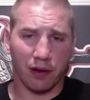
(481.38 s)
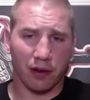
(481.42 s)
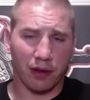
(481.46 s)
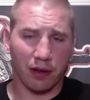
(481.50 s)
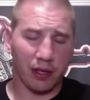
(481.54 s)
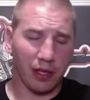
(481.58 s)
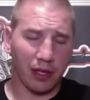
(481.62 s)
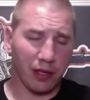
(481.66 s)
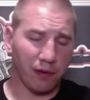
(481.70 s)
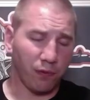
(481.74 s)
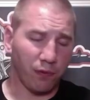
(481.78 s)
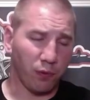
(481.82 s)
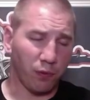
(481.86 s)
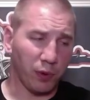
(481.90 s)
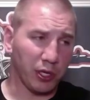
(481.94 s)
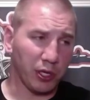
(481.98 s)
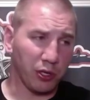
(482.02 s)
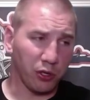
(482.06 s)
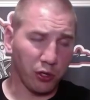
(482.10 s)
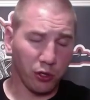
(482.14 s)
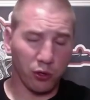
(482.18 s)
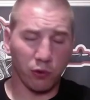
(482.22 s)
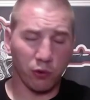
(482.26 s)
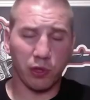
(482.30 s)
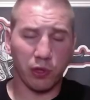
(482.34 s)
if we
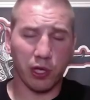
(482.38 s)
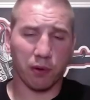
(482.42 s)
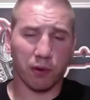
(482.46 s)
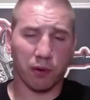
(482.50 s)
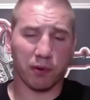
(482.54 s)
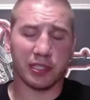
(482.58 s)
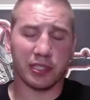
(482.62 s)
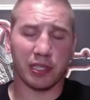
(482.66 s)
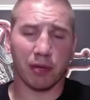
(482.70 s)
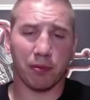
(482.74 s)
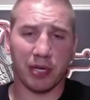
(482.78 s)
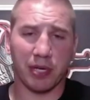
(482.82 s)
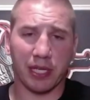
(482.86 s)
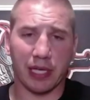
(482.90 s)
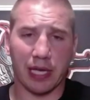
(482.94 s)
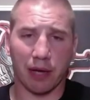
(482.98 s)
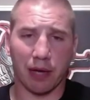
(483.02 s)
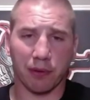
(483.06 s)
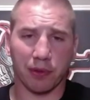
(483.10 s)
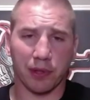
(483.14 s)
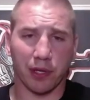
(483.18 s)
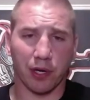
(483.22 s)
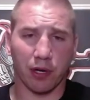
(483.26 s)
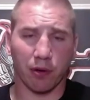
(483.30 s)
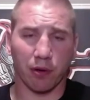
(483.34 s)
knew there was somebody
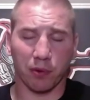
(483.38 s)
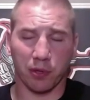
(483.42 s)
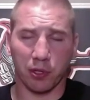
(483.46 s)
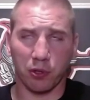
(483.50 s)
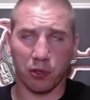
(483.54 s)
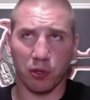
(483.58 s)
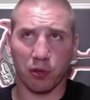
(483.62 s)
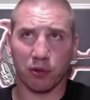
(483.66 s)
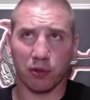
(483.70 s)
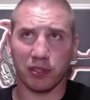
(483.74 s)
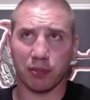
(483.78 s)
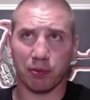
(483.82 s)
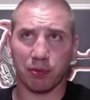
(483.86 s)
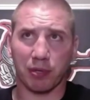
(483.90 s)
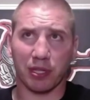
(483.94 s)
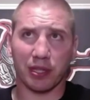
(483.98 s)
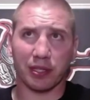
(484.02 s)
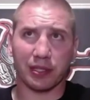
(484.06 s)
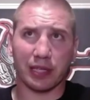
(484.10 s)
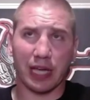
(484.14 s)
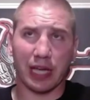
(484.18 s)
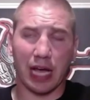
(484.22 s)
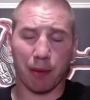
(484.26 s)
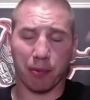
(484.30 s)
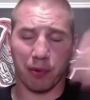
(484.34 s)
out there or we knew there was someone at the
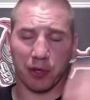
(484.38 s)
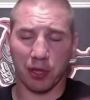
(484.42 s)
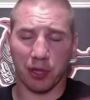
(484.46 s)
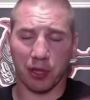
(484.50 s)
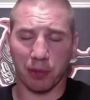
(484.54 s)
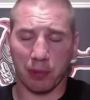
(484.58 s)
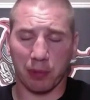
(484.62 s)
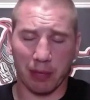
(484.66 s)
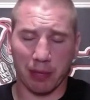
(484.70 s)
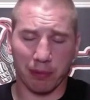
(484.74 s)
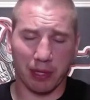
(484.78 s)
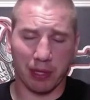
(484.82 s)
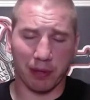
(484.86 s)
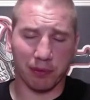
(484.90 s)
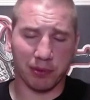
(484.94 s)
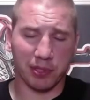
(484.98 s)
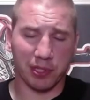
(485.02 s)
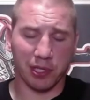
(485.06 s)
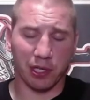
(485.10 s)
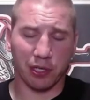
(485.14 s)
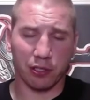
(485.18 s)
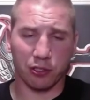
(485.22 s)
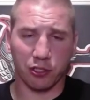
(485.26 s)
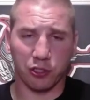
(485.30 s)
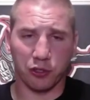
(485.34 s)
top or at the bottom that was
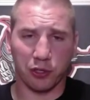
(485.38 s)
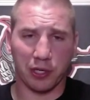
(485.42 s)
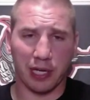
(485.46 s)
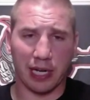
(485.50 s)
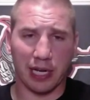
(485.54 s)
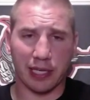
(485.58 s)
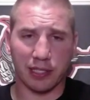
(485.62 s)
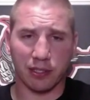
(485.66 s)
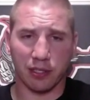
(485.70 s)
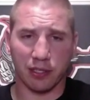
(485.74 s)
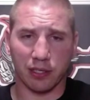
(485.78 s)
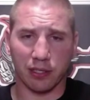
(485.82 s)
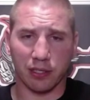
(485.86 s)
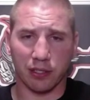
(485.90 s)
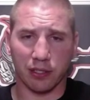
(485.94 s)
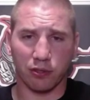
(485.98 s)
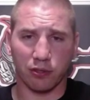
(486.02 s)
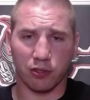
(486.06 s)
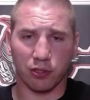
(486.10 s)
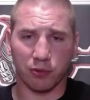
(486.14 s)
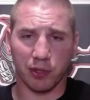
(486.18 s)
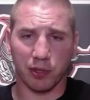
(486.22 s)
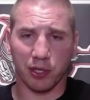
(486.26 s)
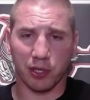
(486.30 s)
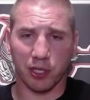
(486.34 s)
going to shoot at us as soon
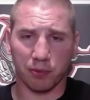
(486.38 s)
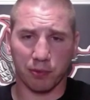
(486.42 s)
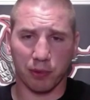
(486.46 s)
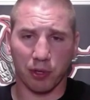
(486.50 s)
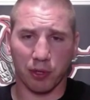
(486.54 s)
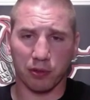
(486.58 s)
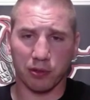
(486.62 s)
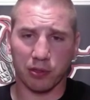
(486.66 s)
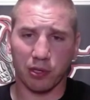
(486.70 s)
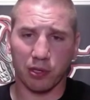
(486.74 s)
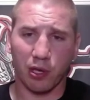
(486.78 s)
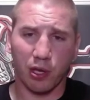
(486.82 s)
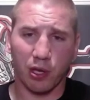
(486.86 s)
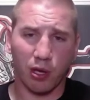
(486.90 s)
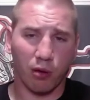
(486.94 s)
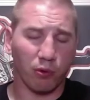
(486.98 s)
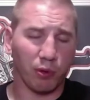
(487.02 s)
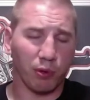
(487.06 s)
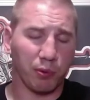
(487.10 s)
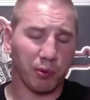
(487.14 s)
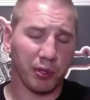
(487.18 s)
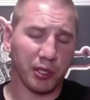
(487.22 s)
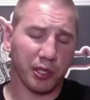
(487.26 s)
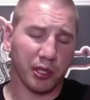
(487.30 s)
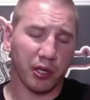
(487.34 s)
as we were exposed, we
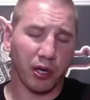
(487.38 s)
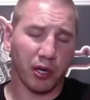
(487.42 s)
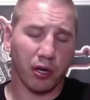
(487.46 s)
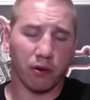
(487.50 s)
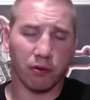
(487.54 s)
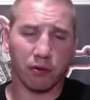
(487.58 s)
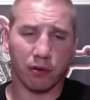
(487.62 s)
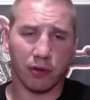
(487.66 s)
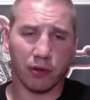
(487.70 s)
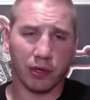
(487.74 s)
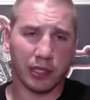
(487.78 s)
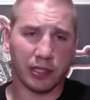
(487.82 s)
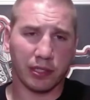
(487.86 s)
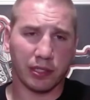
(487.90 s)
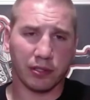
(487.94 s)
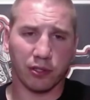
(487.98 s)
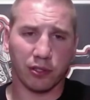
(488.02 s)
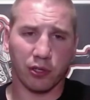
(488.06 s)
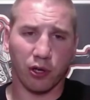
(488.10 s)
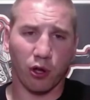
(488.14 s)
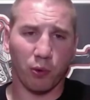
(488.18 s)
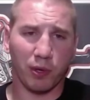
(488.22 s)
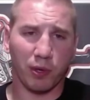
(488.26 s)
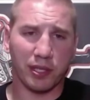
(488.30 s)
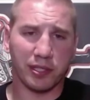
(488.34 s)
wouldn't go because it's a
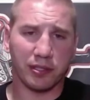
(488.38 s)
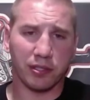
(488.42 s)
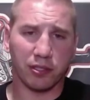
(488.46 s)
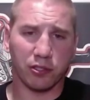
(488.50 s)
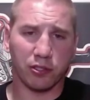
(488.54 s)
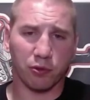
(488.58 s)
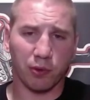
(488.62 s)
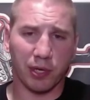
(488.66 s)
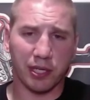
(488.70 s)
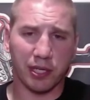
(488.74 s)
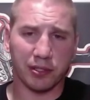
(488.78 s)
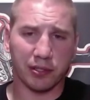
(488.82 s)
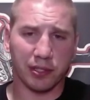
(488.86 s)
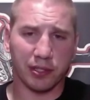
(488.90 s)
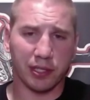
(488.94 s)
no-win situation.